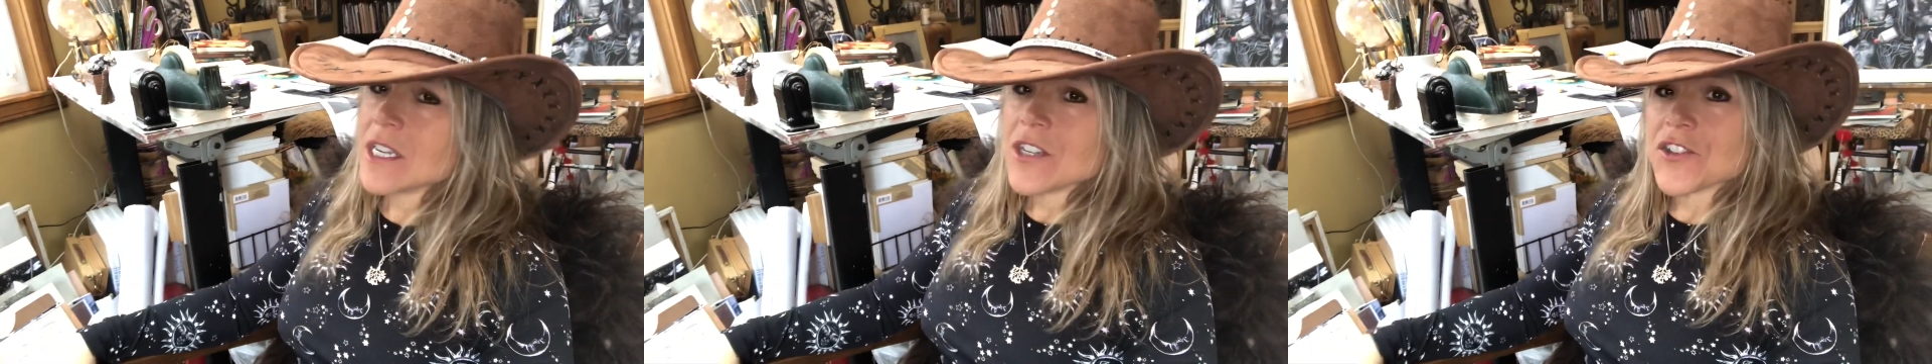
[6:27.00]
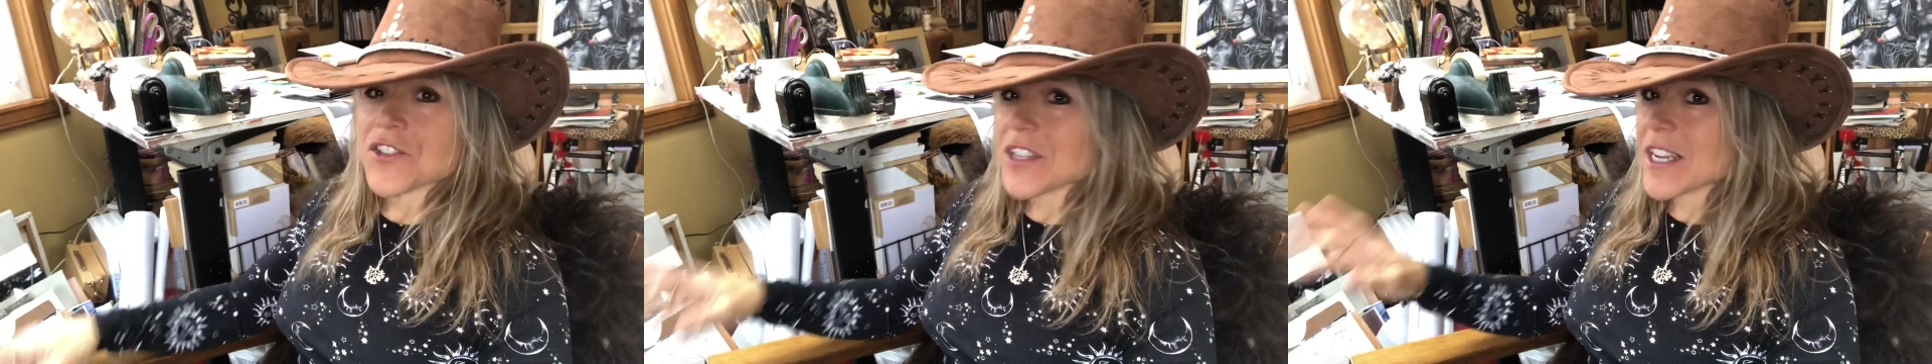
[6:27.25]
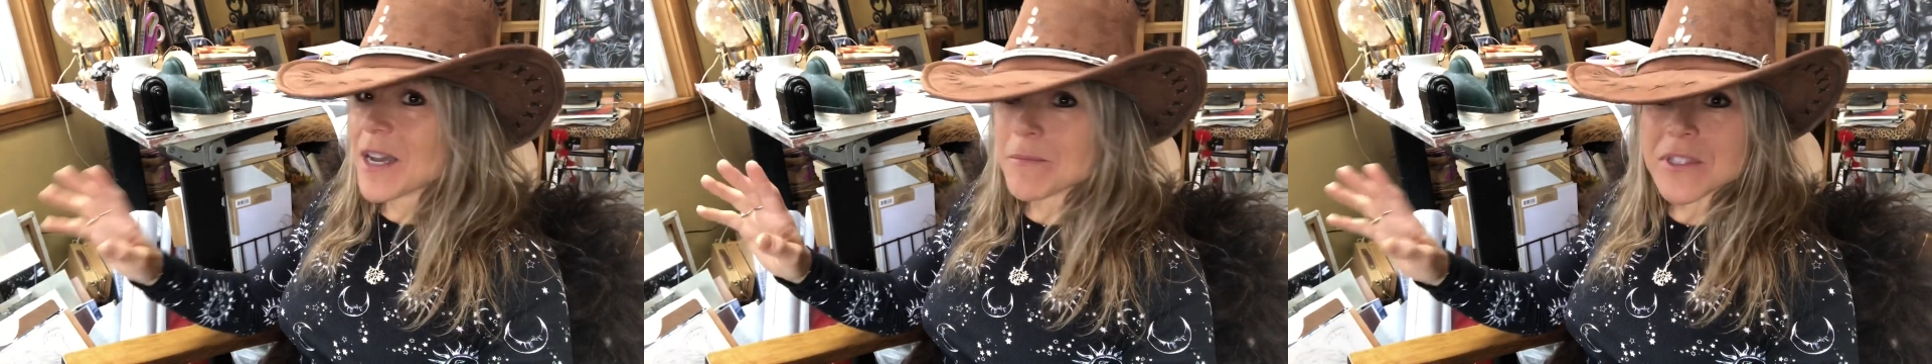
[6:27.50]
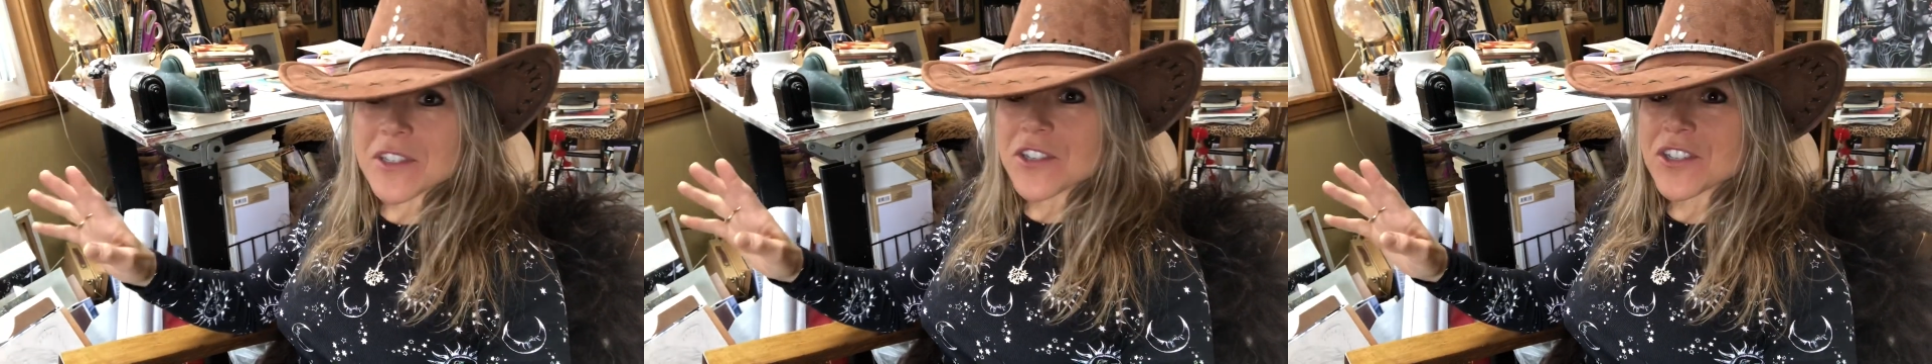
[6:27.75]
just a
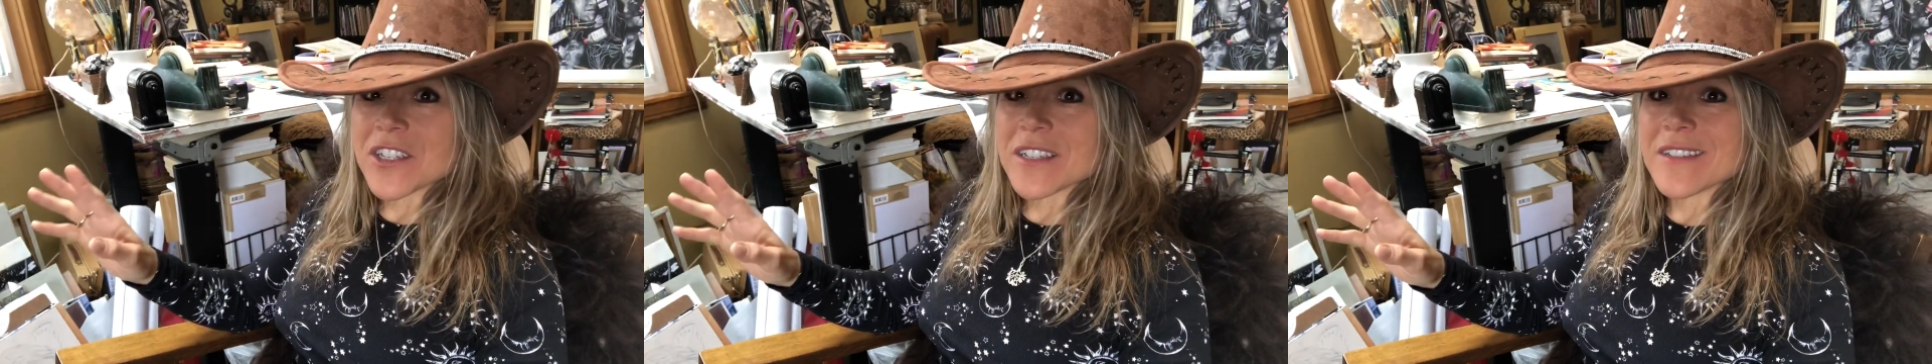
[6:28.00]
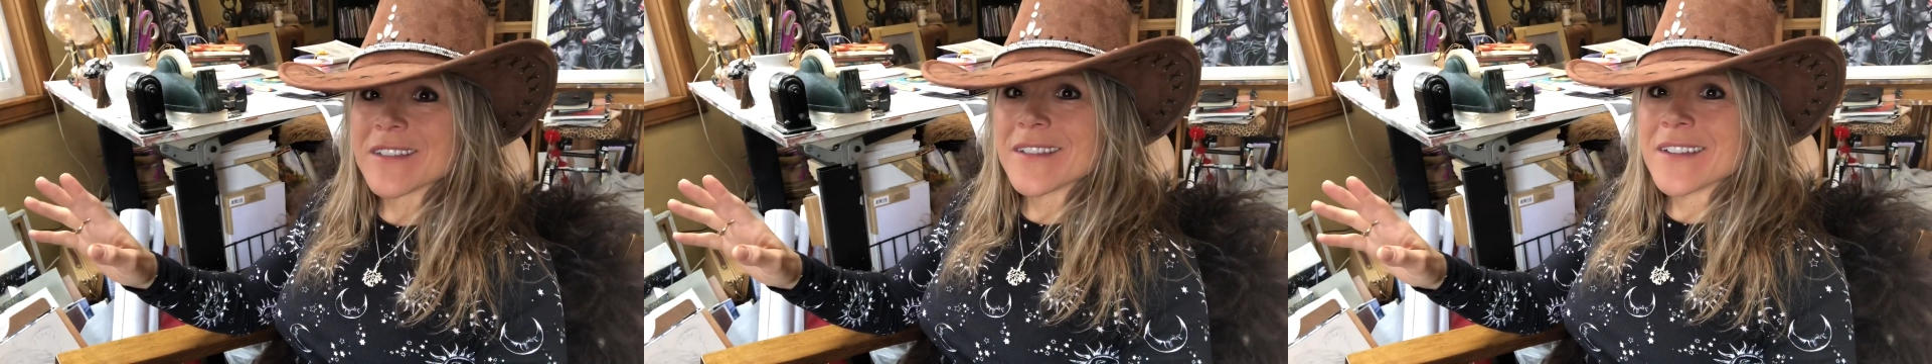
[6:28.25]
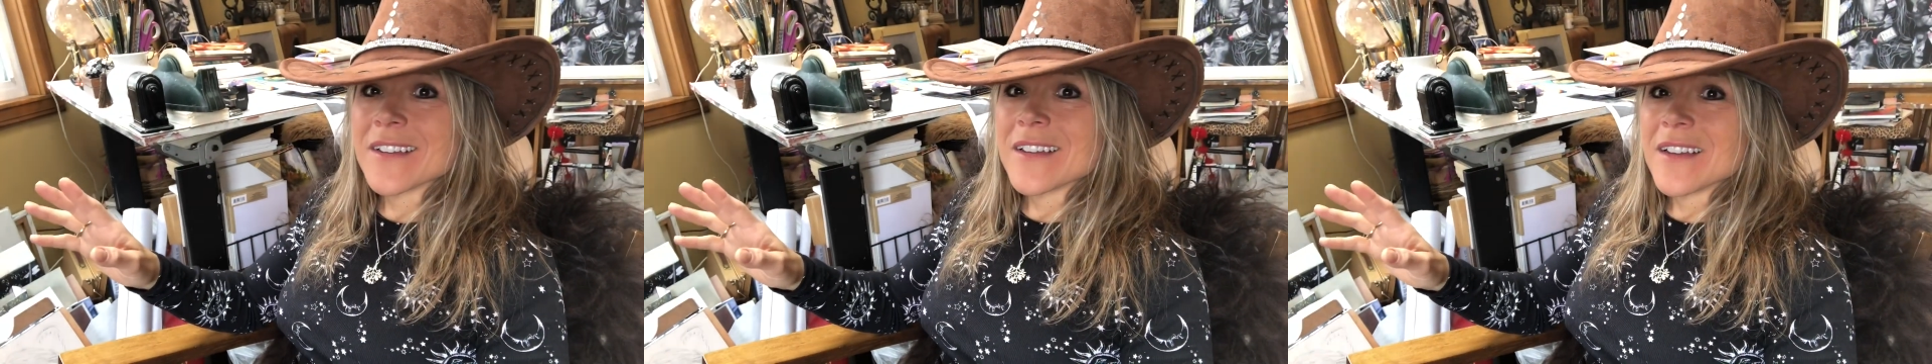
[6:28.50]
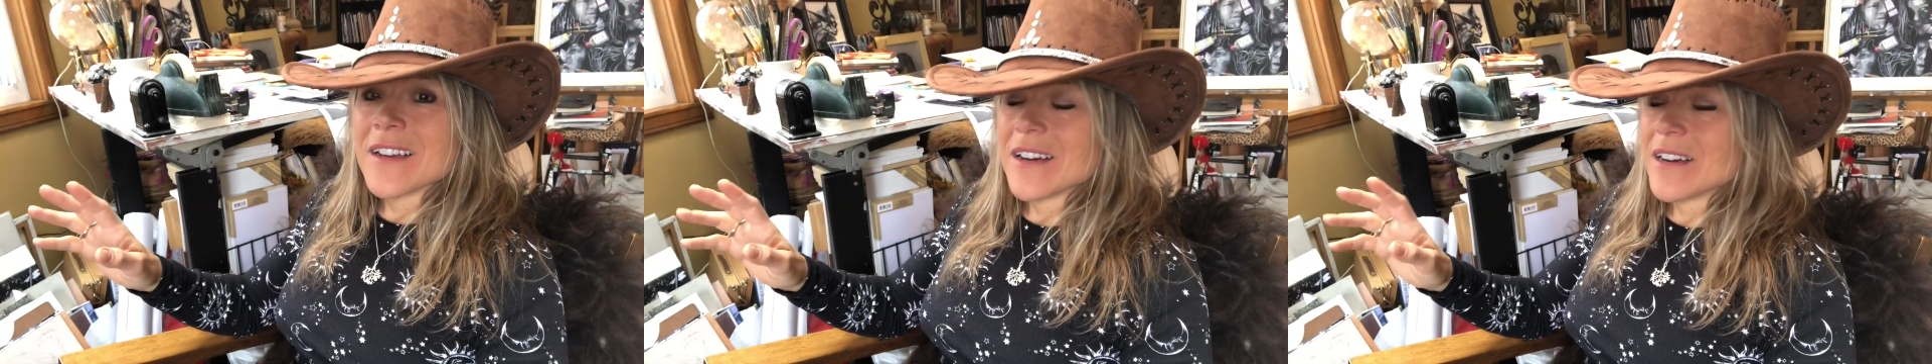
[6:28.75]
composition,
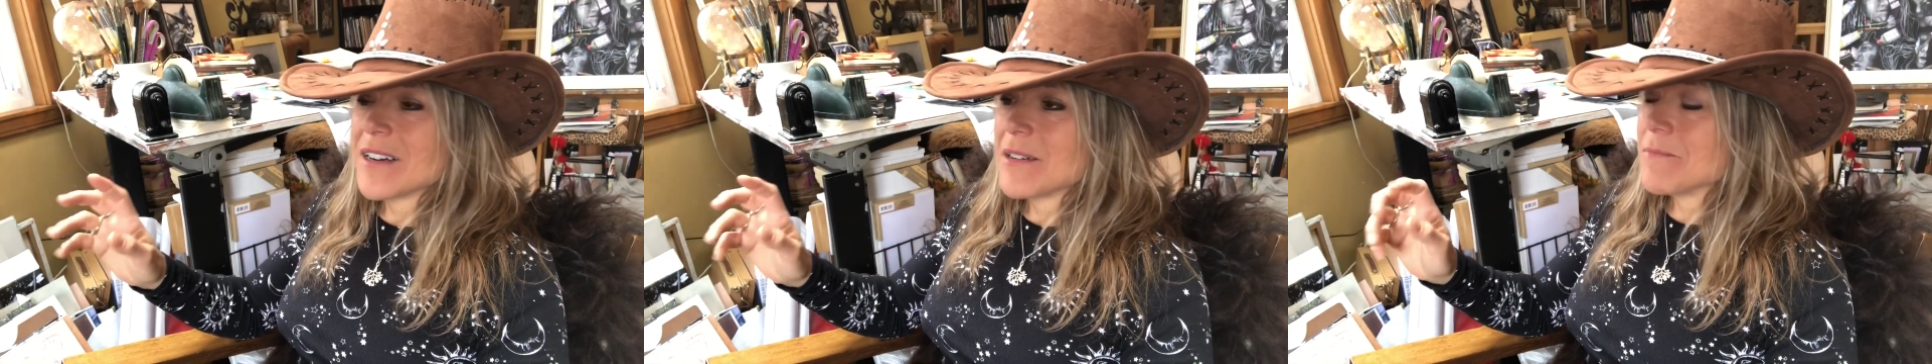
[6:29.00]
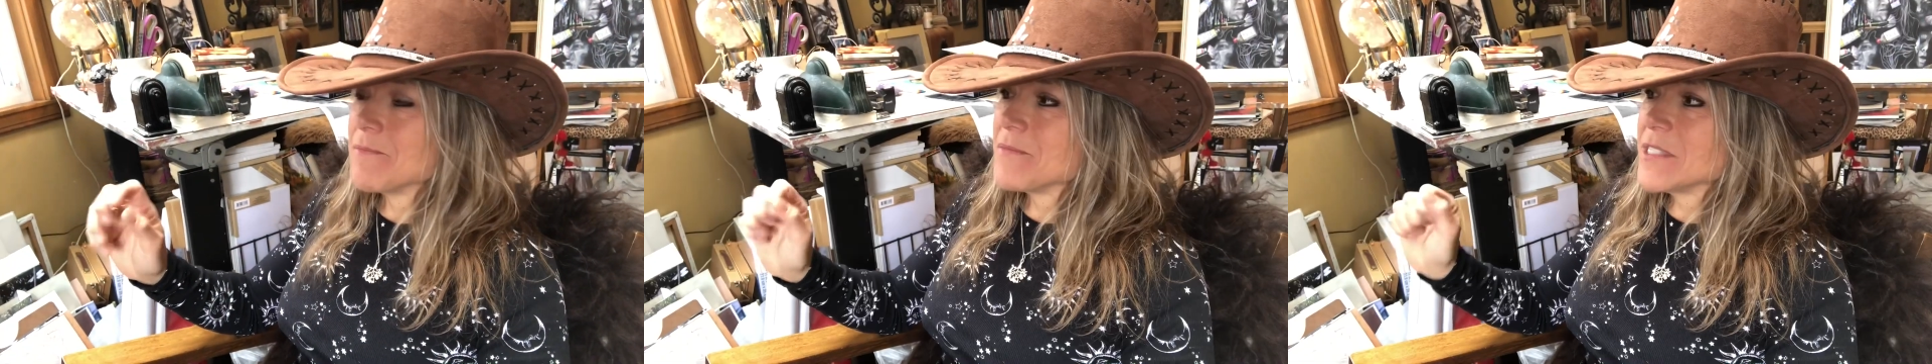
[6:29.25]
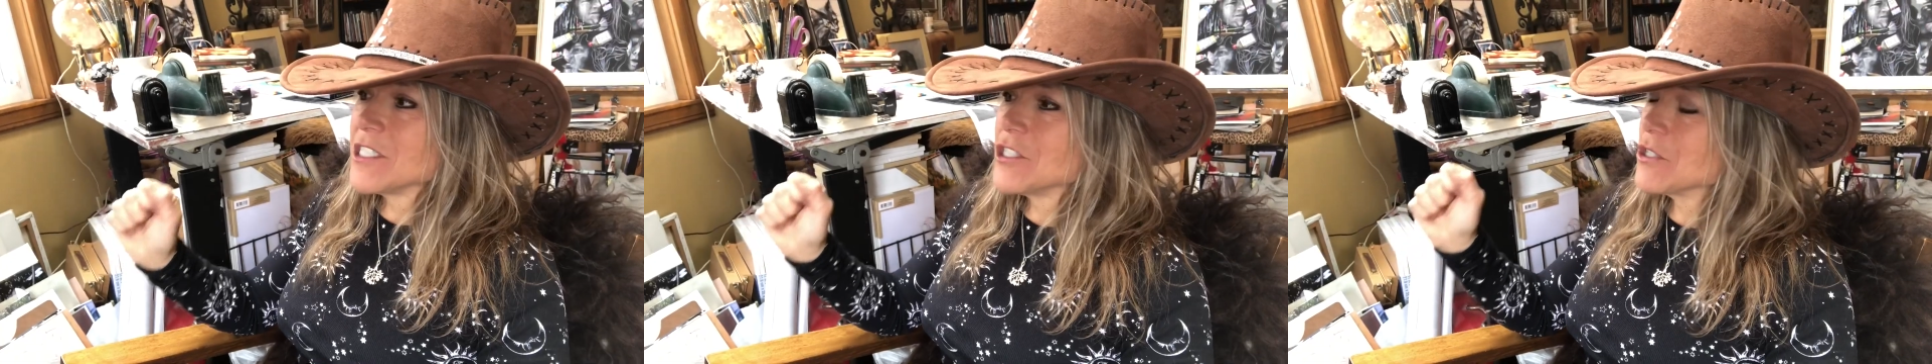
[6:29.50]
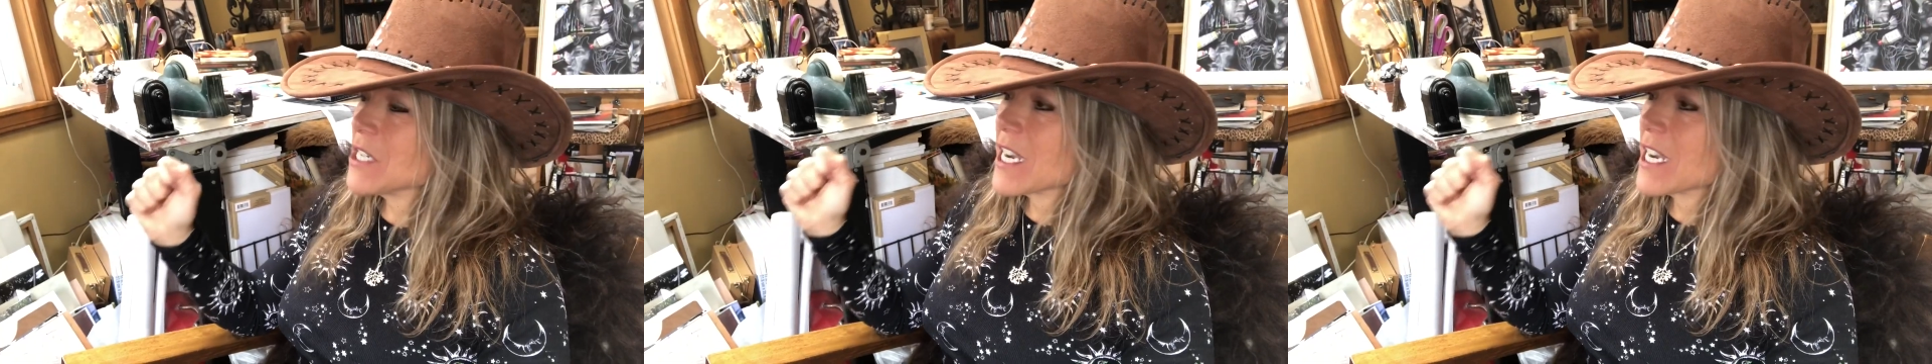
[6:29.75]
and you